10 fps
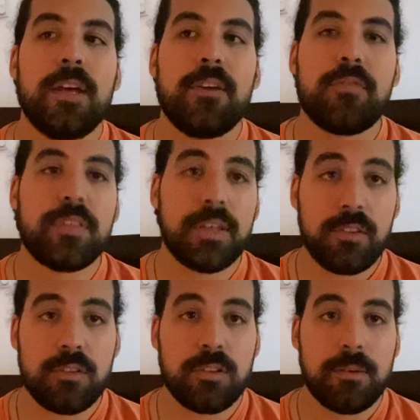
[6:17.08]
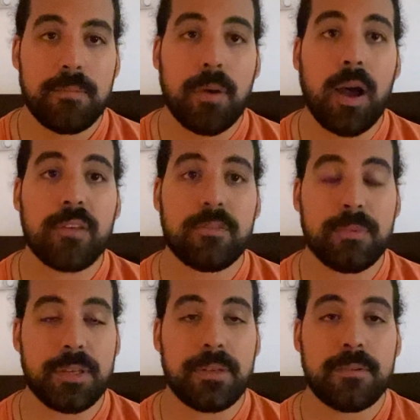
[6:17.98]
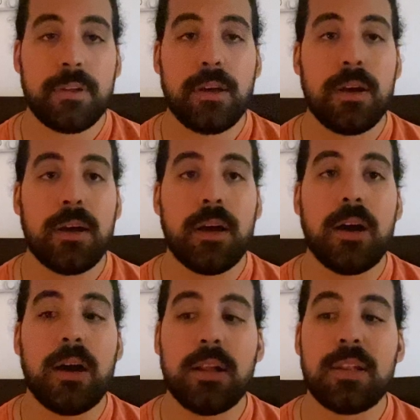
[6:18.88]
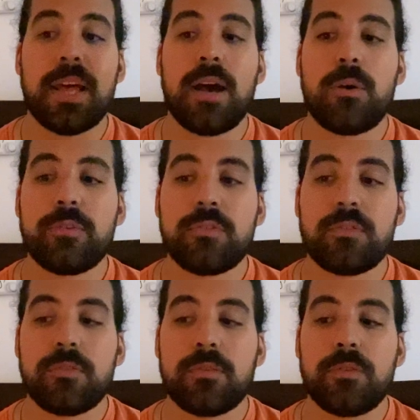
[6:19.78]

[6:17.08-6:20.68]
If this possibly allows